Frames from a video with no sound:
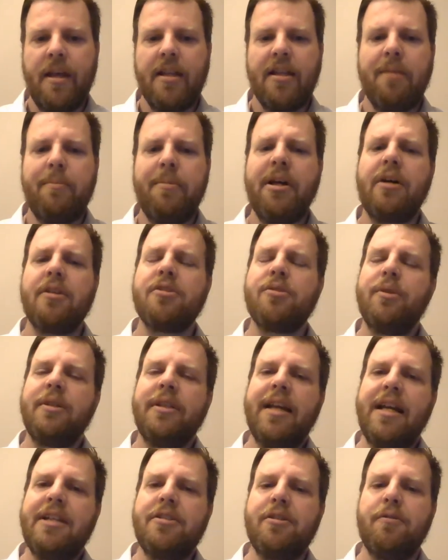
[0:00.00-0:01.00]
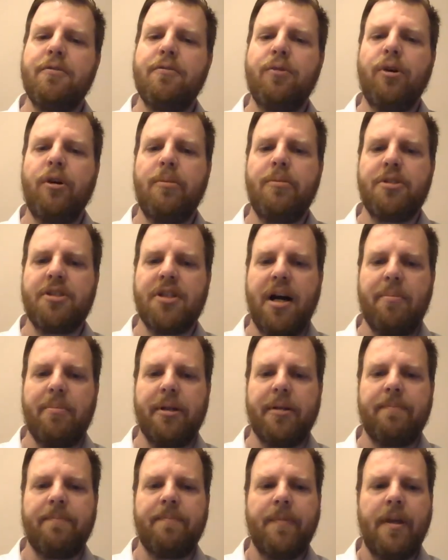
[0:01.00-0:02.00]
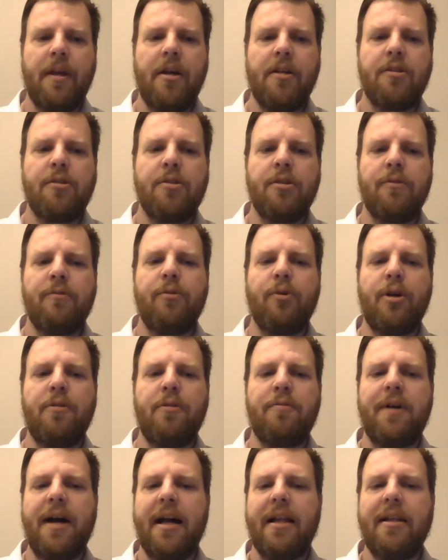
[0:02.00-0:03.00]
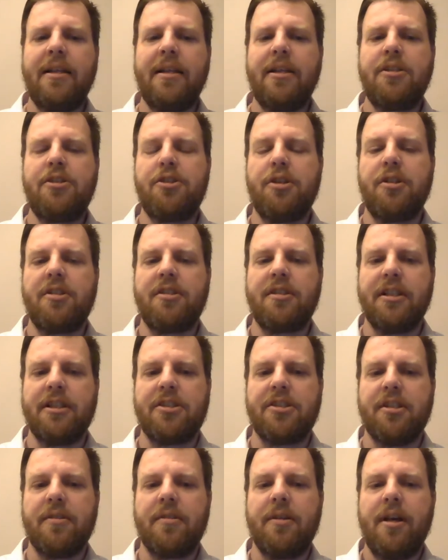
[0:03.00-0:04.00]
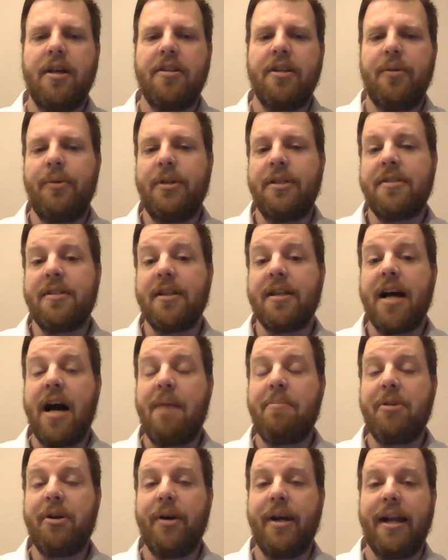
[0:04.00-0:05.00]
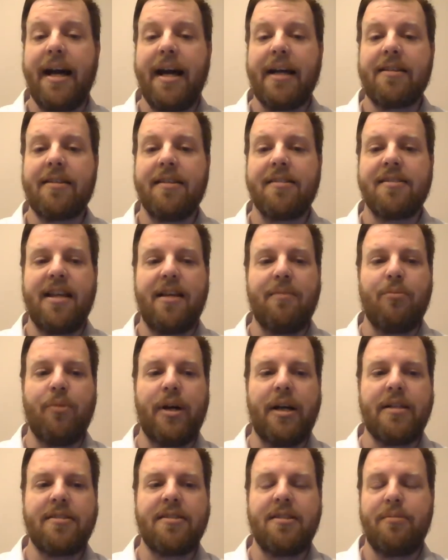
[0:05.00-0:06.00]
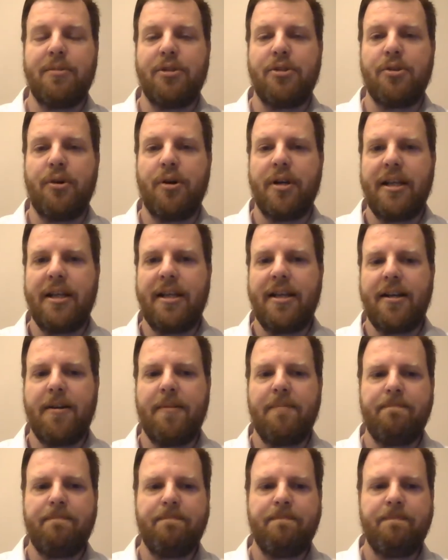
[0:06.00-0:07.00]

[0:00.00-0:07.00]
They may also engage in forum shopping to avoid filing in a jurisdiction that reads the Copyright Act the same way as the majority here.